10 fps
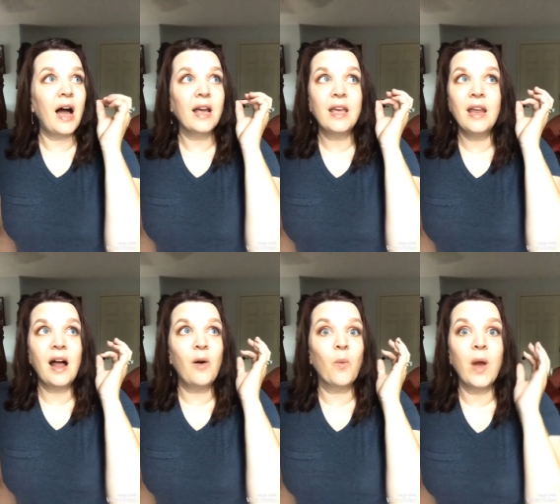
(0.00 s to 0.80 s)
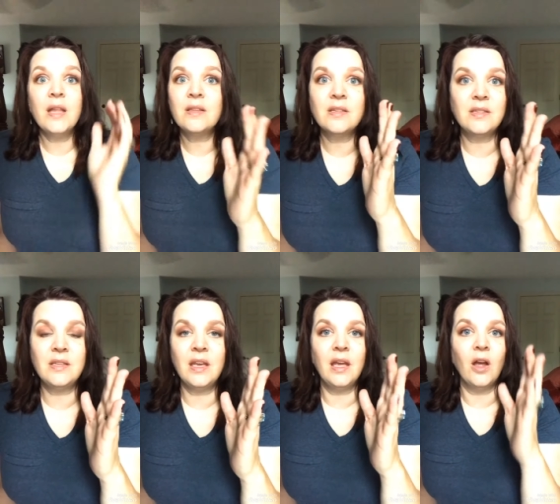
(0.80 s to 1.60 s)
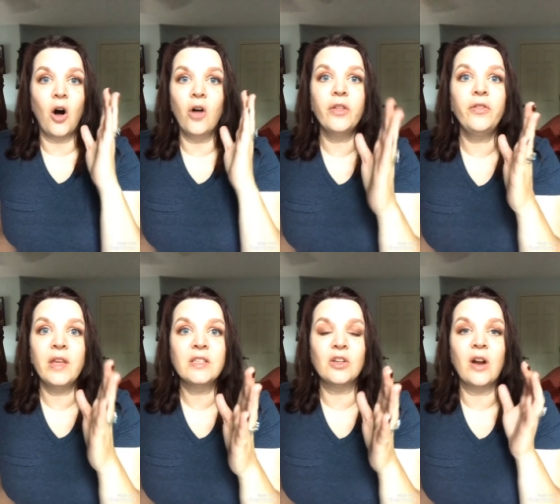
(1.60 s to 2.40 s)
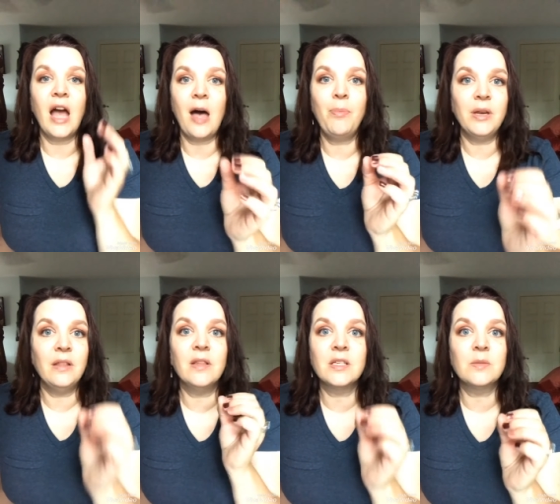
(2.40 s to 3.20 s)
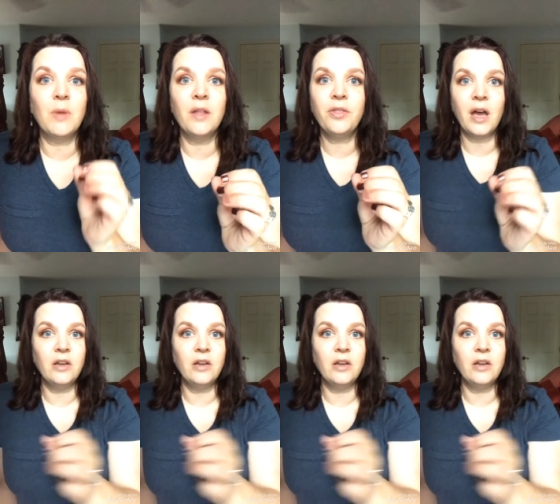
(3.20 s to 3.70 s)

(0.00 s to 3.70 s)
I cannot wait to see all the things that are happening this month.